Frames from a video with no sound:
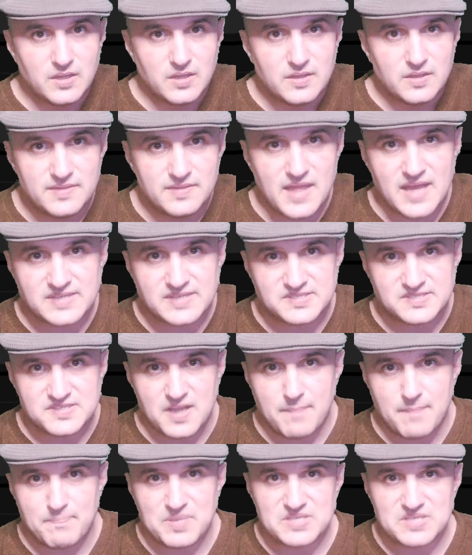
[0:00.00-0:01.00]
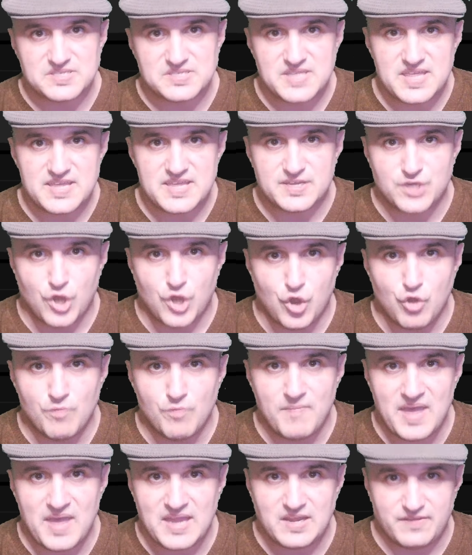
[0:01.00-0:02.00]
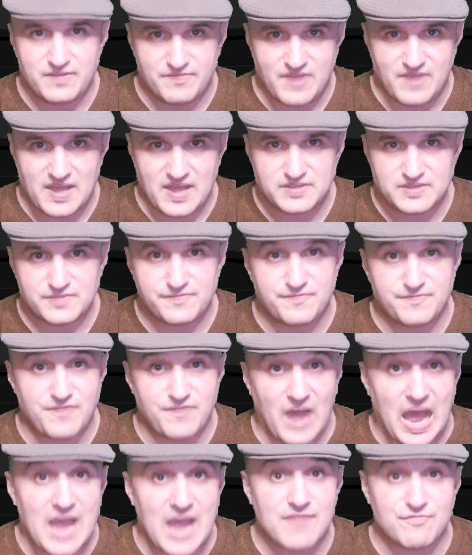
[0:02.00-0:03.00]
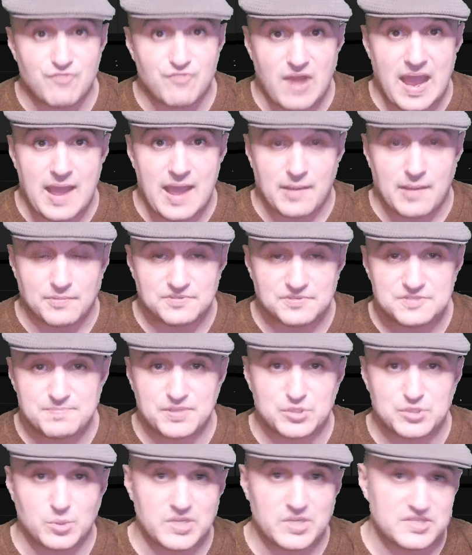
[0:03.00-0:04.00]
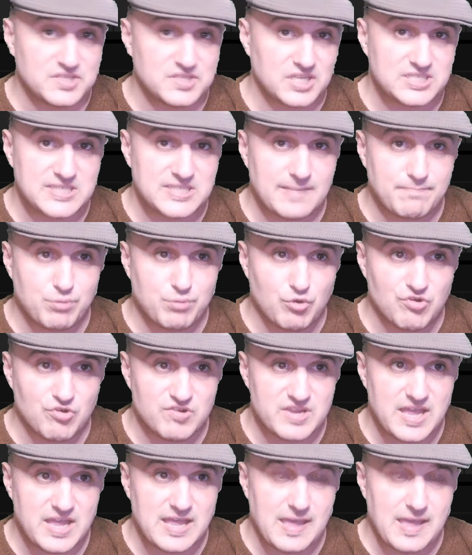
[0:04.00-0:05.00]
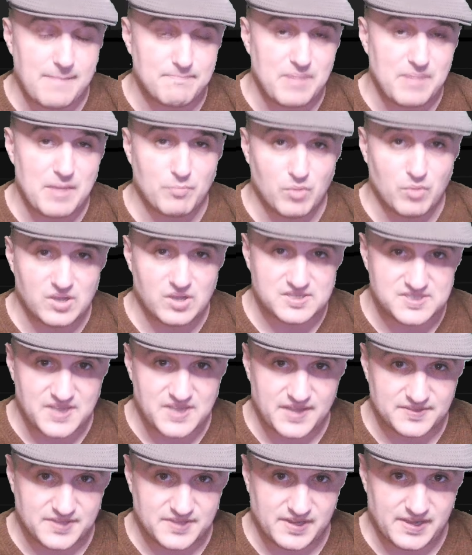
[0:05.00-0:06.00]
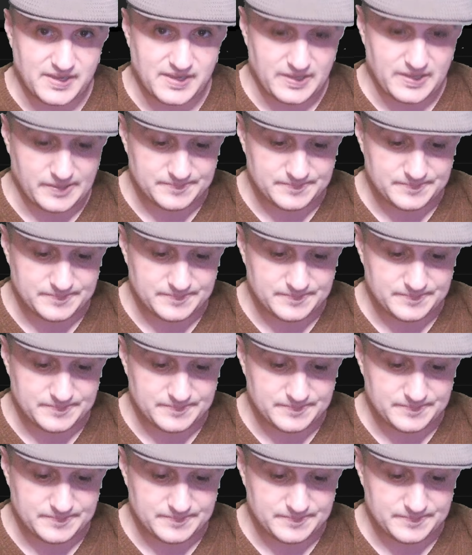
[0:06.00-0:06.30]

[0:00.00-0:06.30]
Next up is the co-main event, five rounds between Dustin Poirier and Benoit Saint-Denis.